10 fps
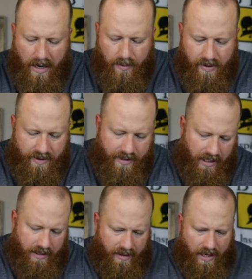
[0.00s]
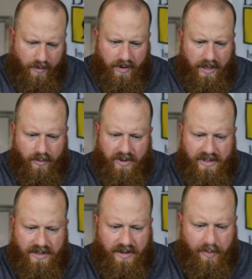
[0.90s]
I would think they would it would
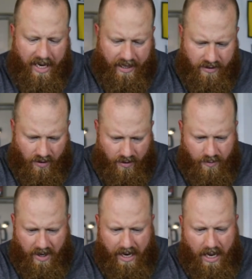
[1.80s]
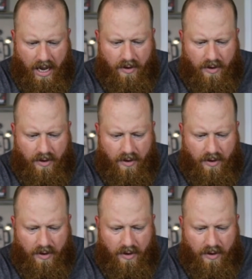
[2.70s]
dissipate all the way.